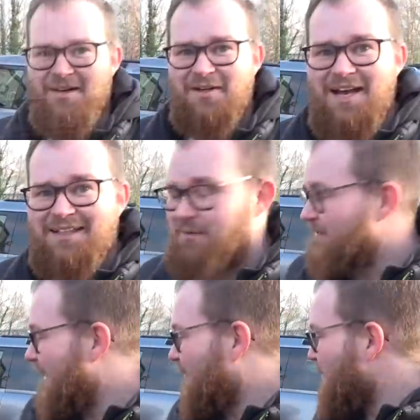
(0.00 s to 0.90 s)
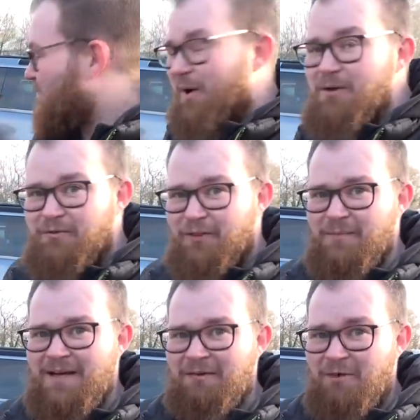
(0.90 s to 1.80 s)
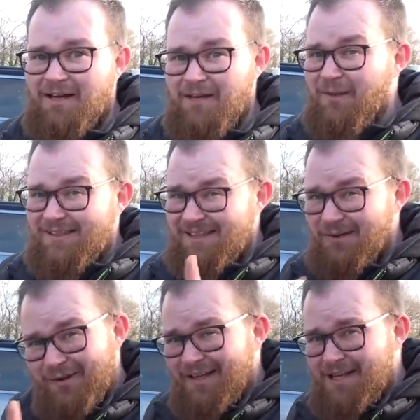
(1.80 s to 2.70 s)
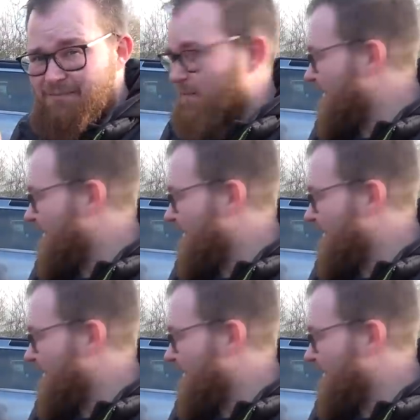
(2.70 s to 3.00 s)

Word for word: Okay, so we've now got both of them here running. We're still going to keep you